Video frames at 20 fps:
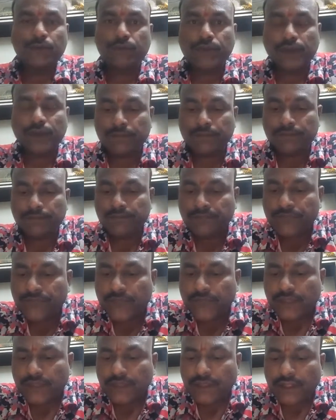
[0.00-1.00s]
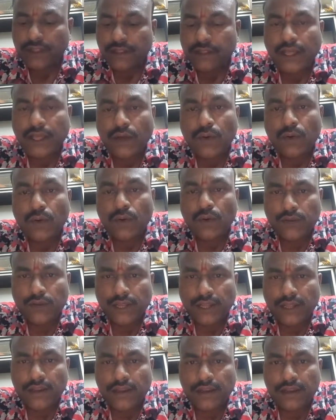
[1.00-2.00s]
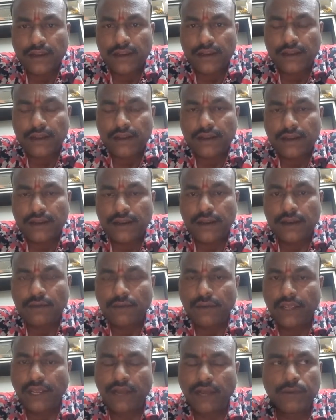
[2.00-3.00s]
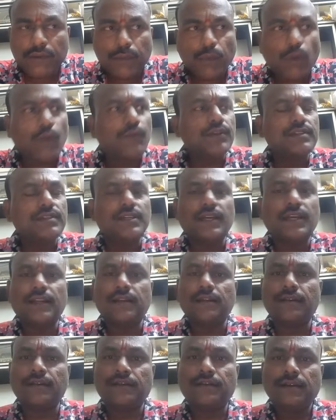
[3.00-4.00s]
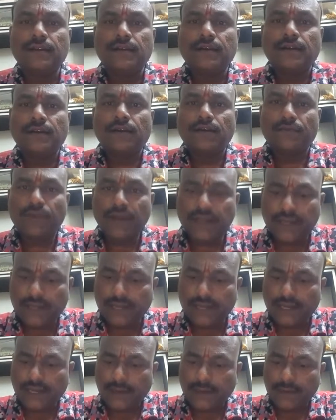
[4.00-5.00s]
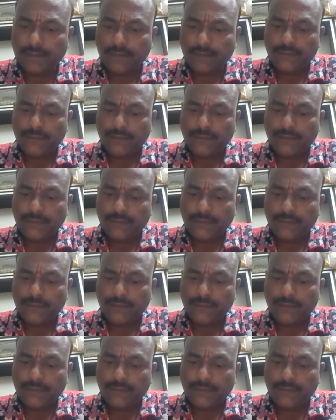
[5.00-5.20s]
From the hotel, we have a provision for mm,